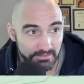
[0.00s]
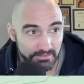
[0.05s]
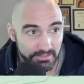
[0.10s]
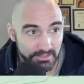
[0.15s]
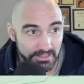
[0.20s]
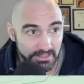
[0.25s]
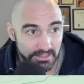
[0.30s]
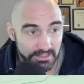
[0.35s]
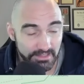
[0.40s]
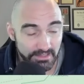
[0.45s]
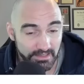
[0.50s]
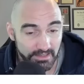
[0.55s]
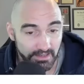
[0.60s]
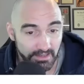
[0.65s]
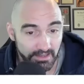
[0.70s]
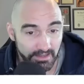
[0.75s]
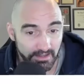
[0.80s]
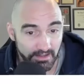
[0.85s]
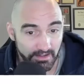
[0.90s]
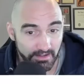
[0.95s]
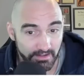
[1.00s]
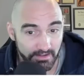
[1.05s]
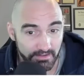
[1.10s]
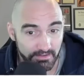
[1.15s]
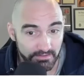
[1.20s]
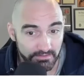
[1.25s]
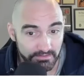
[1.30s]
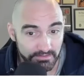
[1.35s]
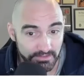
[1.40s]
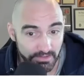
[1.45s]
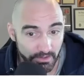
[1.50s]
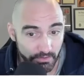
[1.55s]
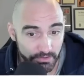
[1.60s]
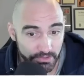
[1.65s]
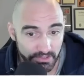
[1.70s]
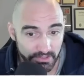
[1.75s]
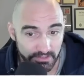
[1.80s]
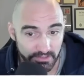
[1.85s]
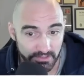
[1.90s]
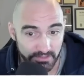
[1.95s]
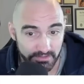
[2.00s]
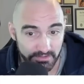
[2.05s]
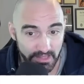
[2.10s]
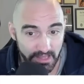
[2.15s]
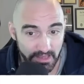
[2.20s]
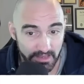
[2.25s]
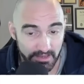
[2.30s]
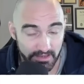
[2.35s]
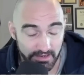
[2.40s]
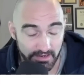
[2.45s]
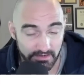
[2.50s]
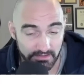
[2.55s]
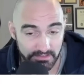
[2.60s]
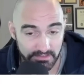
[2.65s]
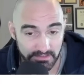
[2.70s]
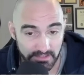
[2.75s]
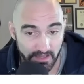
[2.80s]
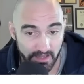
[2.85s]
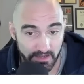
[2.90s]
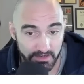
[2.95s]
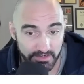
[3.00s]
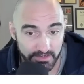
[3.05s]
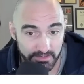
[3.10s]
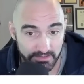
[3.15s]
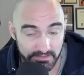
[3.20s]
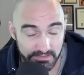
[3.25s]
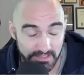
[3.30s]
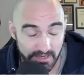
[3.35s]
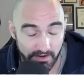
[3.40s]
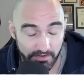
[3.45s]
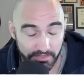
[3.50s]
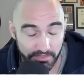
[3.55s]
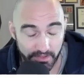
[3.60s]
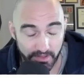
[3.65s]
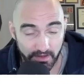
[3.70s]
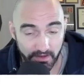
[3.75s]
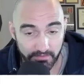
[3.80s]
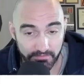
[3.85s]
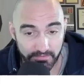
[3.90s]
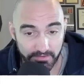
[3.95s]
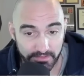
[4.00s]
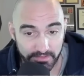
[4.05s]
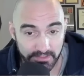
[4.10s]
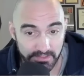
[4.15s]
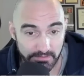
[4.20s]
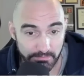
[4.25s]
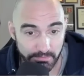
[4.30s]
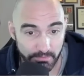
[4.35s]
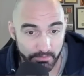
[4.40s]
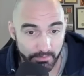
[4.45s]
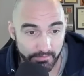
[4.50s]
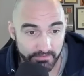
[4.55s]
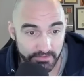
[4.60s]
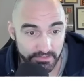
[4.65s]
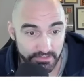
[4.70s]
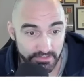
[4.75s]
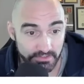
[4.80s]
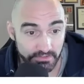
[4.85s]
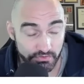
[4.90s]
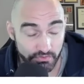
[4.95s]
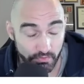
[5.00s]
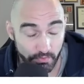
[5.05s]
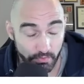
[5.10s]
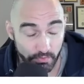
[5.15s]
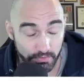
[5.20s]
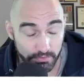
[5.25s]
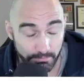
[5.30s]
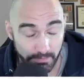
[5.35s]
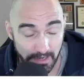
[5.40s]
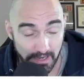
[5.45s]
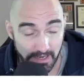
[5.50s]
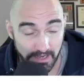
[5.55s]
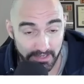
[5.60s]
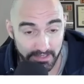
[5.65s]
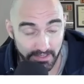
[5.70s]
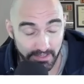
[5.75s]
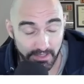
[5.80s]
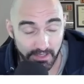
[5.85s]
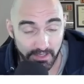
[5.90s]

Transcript: the notion that Kherson south of the Dnieper River is controlled by